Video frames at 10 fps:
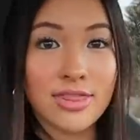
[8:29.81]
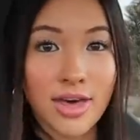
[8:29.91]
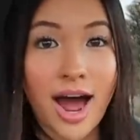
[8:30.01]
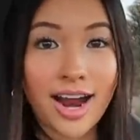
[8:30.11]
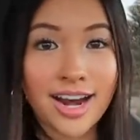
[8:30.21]

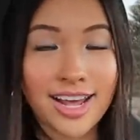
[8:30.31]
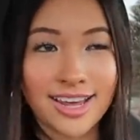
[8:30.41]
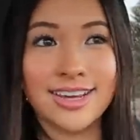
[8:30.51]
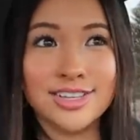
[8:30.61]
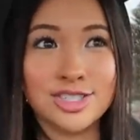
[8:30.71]
That
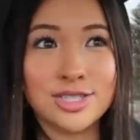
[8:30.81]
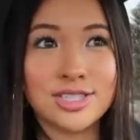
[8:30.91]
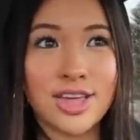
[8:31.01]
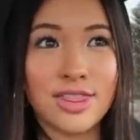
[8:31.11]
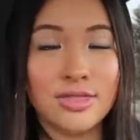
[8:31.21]

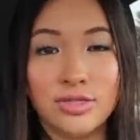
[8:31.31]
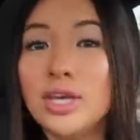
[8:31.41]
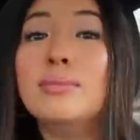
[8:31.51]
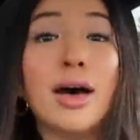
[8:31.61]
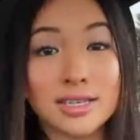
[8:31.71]
is
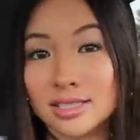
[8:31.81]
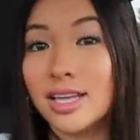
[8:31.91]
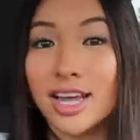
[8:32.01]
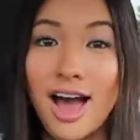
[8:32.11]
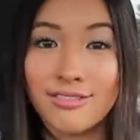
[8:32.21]
the best
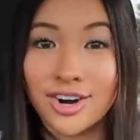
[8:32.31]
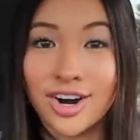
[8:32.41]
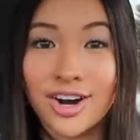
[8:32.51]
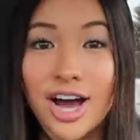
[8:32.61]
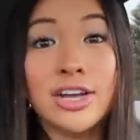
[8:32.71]
thing ever.